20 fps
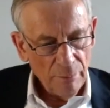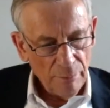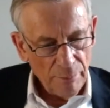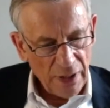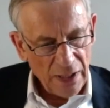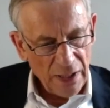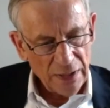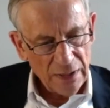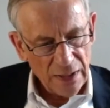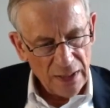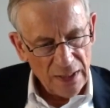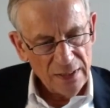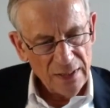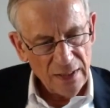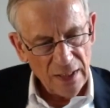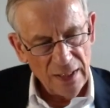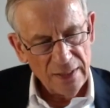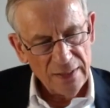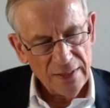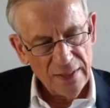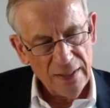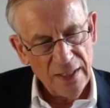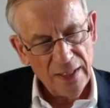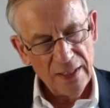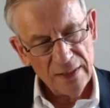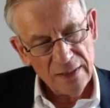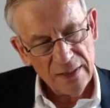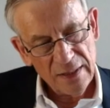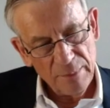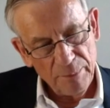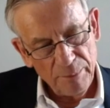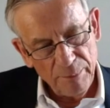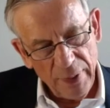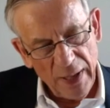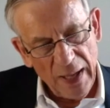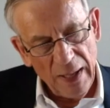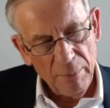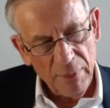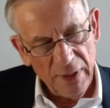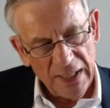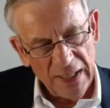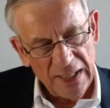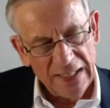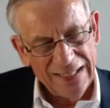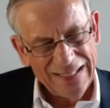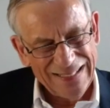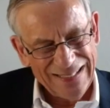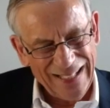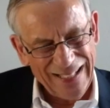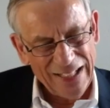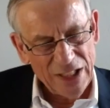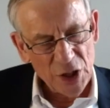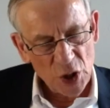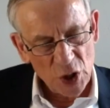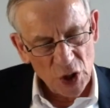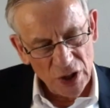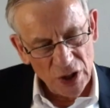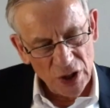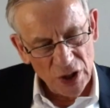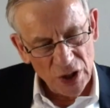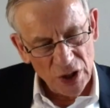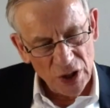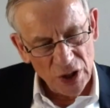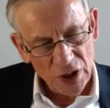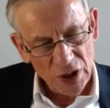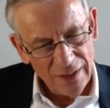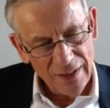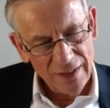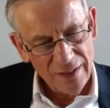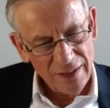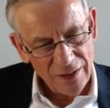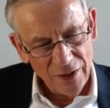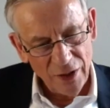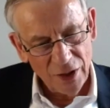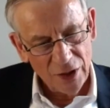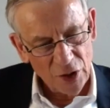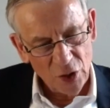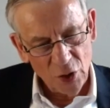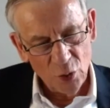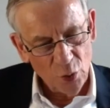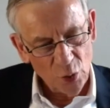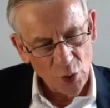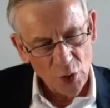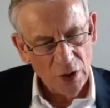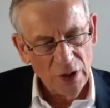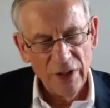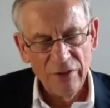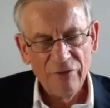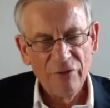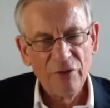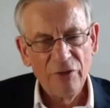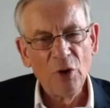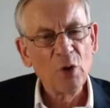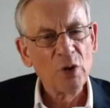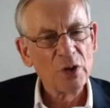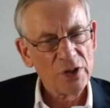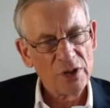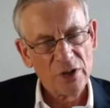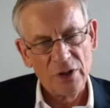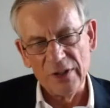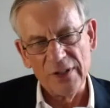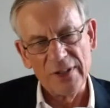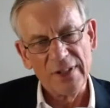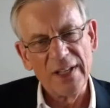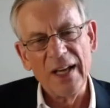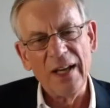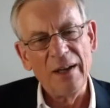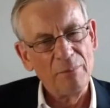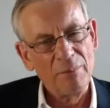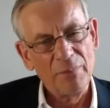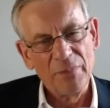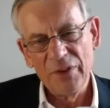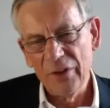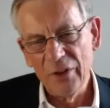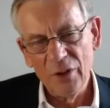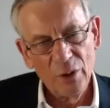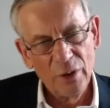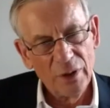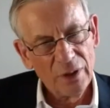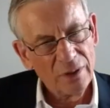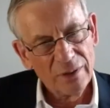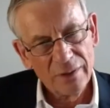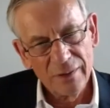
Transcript: But as I said, the public attention is not usually focused on them. So it